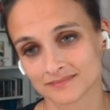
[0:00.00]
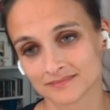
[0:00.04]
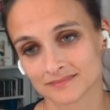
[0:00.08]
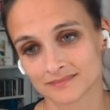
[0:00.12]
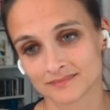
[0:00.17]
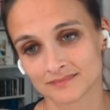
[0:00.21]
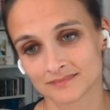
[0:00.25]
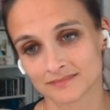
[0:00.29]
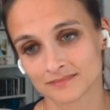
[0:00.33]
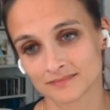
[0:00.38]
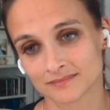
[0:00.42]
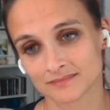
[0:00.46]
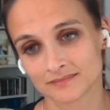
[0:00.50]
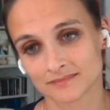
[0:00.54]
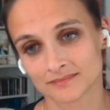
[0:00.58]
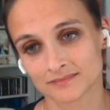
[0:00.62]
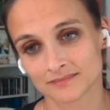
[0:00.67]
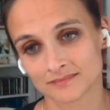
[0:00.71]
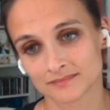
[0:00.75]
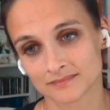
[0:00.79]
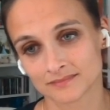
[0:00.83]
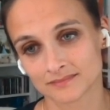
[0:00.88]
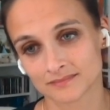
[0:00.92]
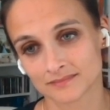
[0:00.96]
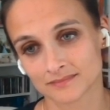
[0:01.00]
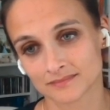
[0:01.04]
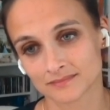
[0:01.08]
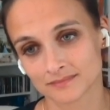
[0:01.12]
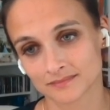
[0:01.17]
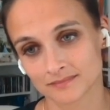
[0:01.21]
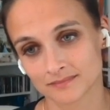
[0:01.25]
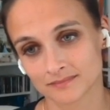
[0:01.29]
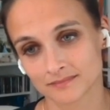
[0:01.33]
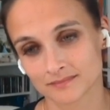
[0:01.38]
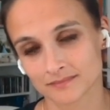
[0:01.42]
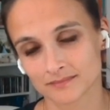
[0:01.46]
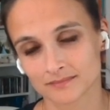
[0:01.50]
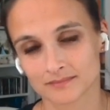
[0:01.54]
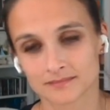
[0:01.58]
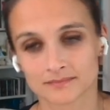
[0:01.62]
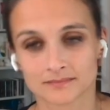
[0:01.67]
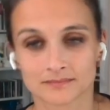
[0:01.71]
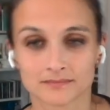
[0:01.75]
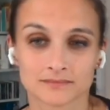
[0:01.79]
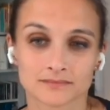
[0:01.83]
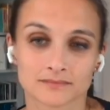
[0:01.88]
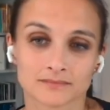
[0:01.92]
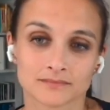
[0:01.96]

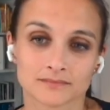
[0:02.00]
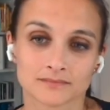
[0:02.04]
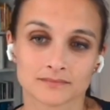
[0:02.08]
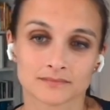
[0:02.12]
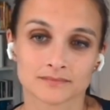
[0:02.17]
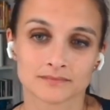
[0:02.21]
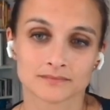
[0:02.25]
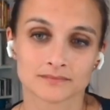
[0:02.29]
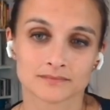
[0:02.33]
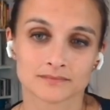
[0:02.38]
The person shown says nothing.